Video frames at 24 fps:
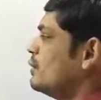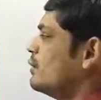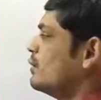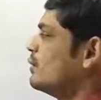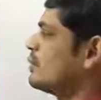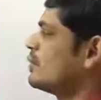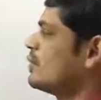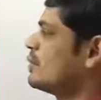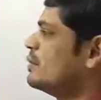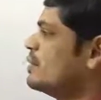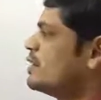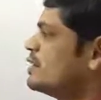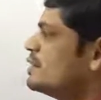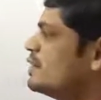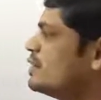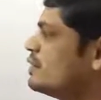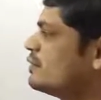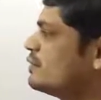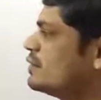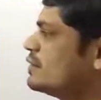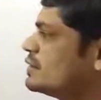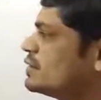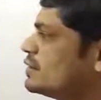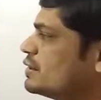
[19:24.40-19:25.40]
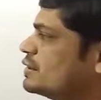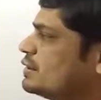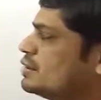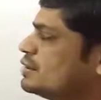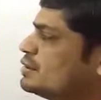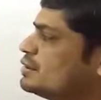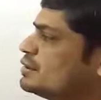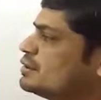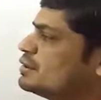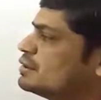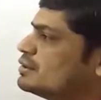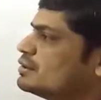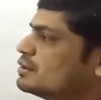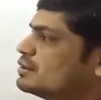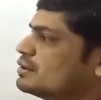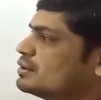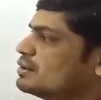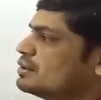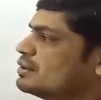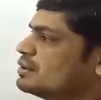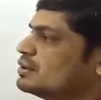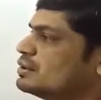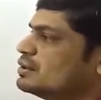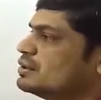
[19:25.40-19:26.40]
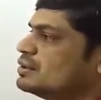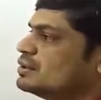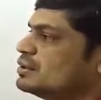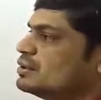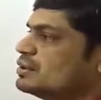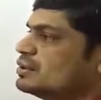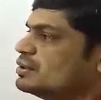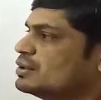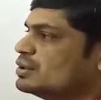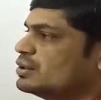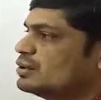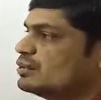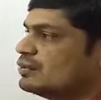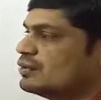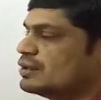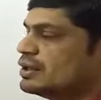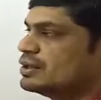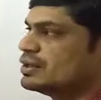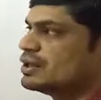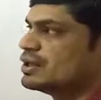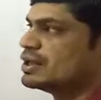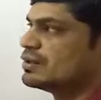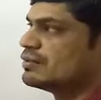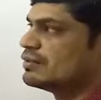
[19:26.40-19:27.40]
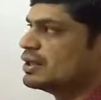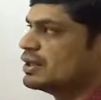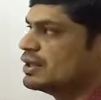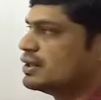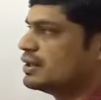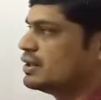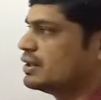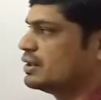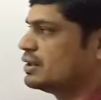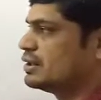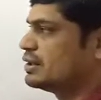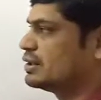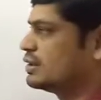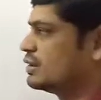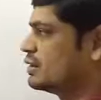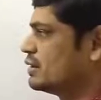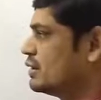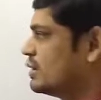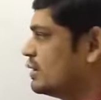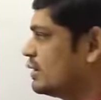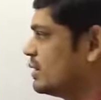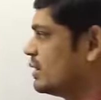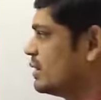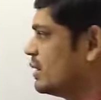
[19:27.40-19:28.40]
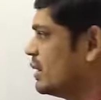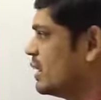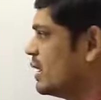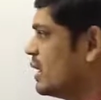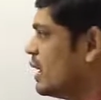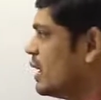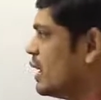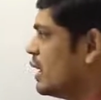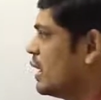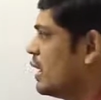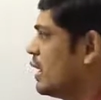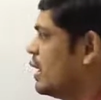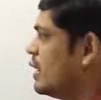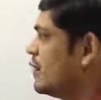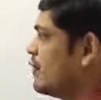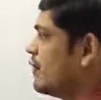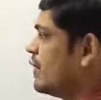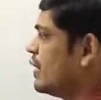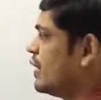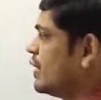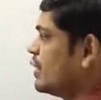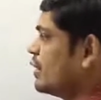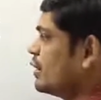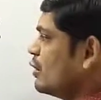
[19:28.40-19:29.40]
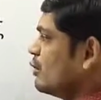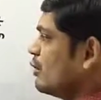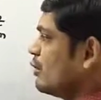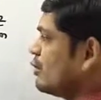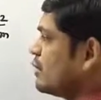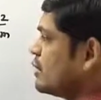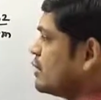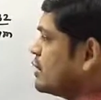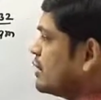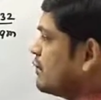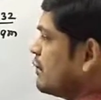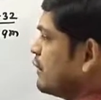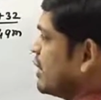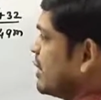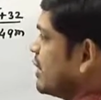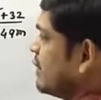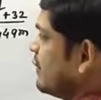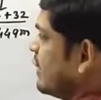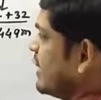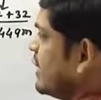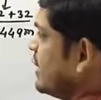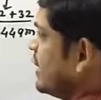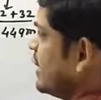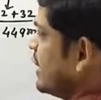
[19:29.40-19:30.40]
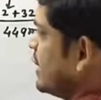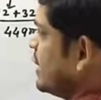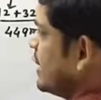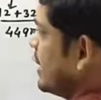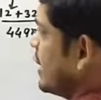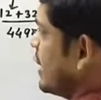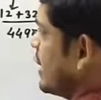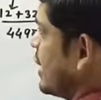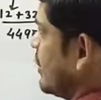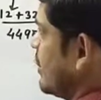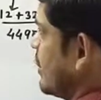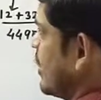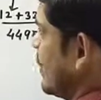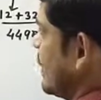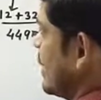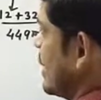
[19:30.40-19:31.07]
From this equation, we got a one thing. If we decompose a 128 gram of